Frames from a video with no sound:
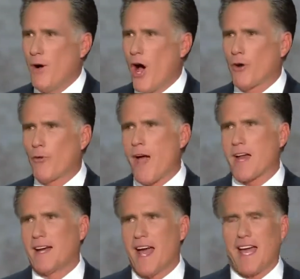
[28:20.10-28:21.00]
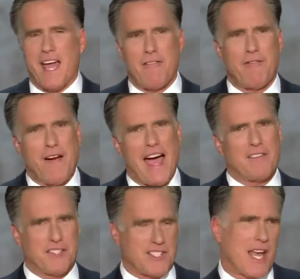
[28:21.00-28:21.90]
Paul Ryan and I have
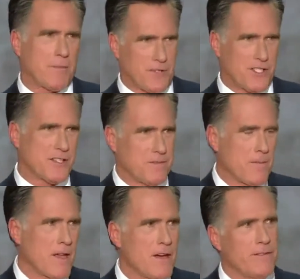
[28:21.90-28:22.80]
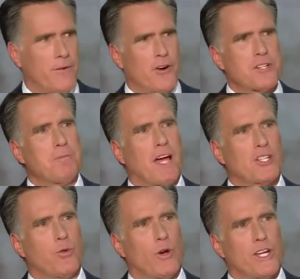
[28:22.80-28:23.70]
5 steps. First,
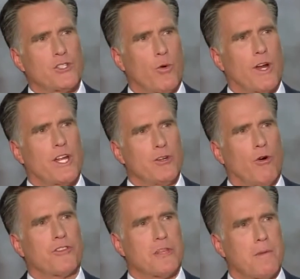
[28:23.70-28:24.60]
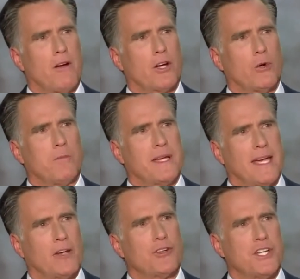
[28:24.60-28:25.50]
by 2020, North America will
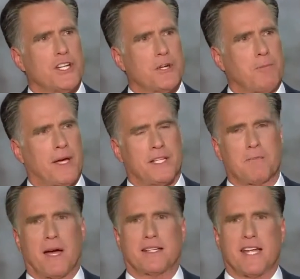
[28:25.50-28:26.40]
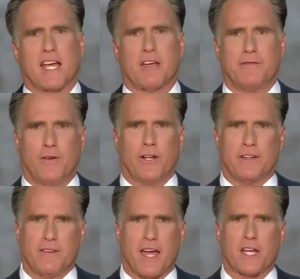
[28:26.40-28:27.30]
be energy independent by taking
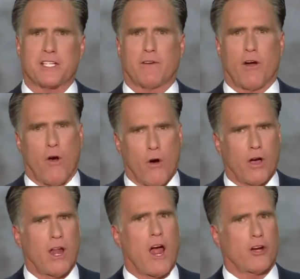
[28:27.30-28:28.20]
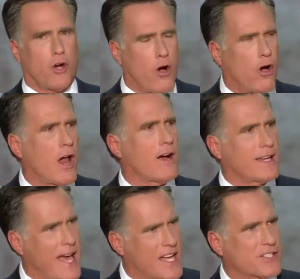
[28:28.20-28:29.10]
full advantage of our oil, our coal,
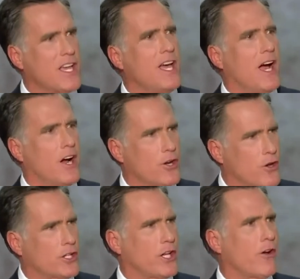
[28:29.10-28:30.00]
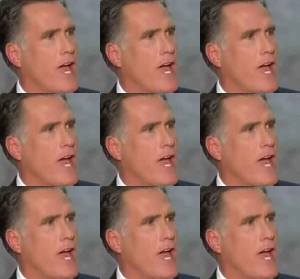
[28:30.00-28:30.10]
our gas, our nuclear,